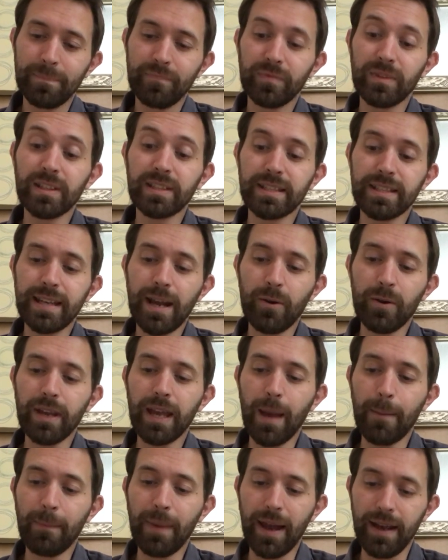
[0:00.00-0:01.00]
"This is how you
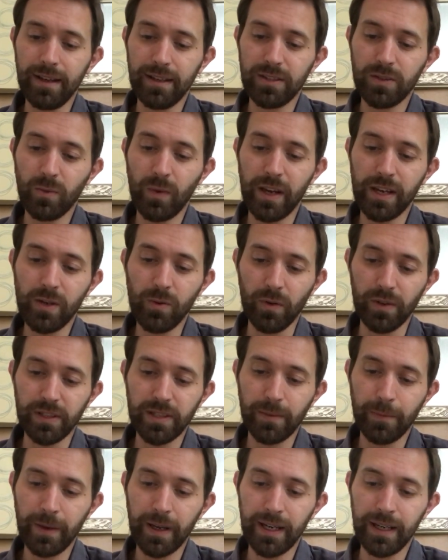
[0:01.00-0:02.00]
get back to where you want
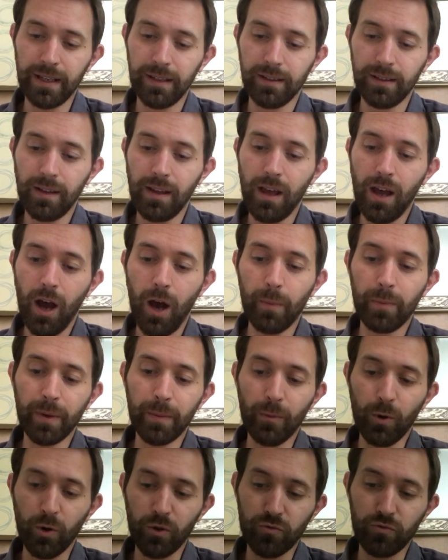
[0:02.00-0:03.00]
to be. I'll be
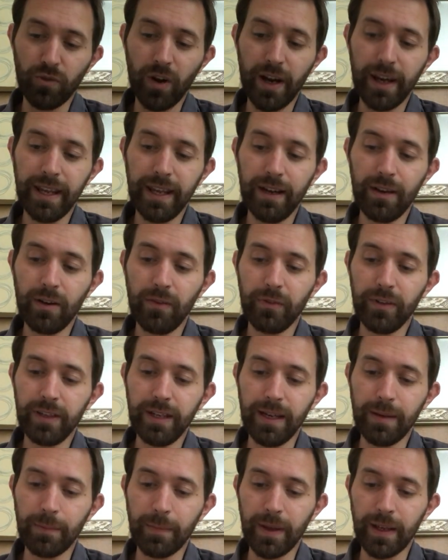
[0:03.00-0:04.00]
moored right here if you
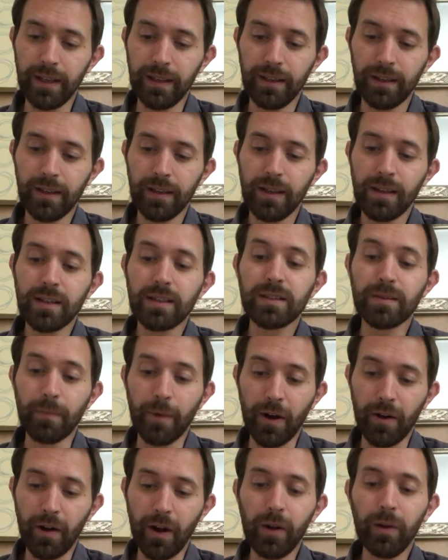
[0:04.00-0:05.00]
need me.
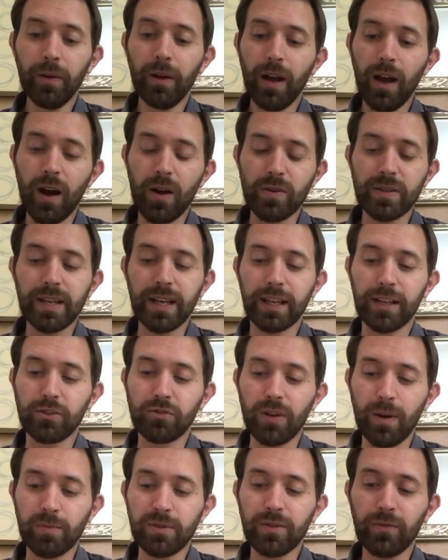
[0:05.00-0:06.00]
Tomorrow I'll take a
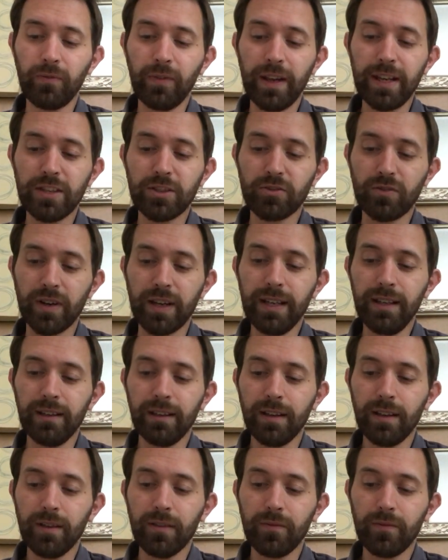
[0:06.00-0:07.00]
trip to Fleet Street,
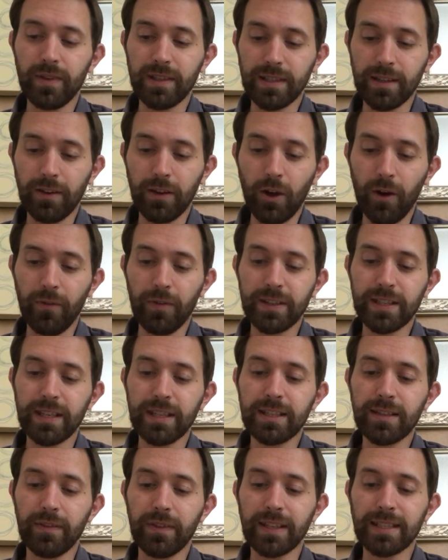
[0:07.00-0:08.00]
visit the
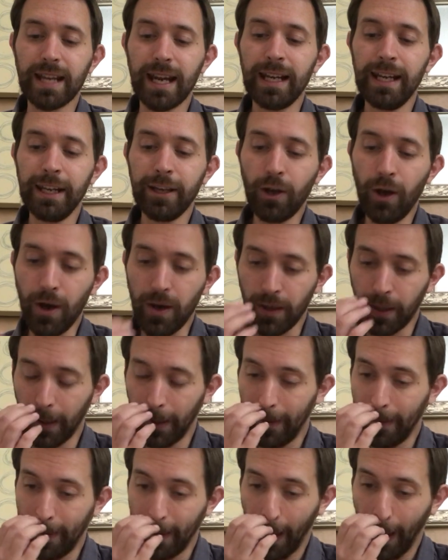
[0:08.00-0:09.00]
offices of the Daily Cog,
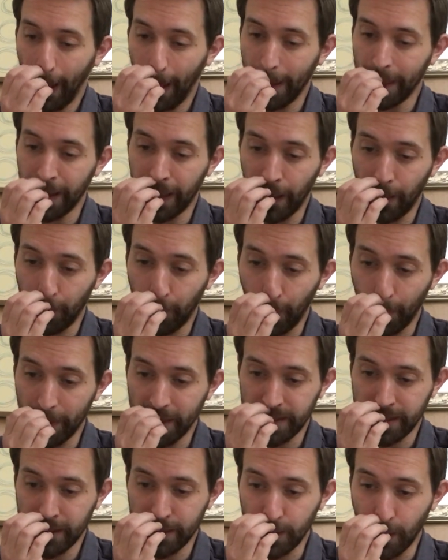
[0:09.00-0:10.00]
and then I
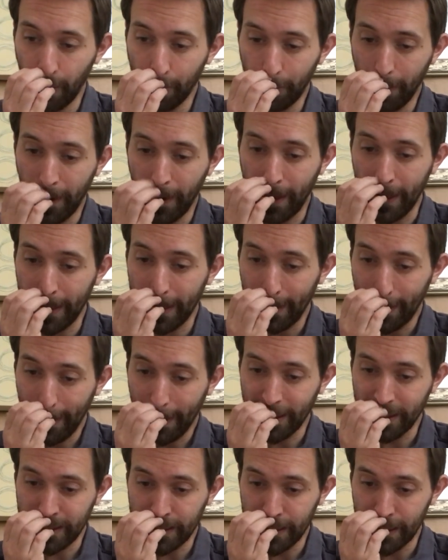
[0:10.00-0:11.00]
promise to stop by
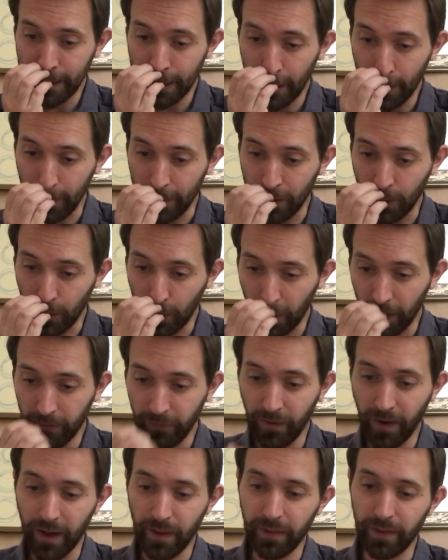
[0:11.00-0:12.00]
and see you and your
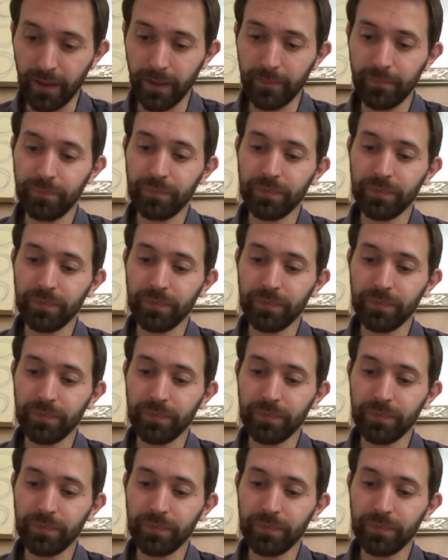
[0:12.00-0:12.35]
godfather.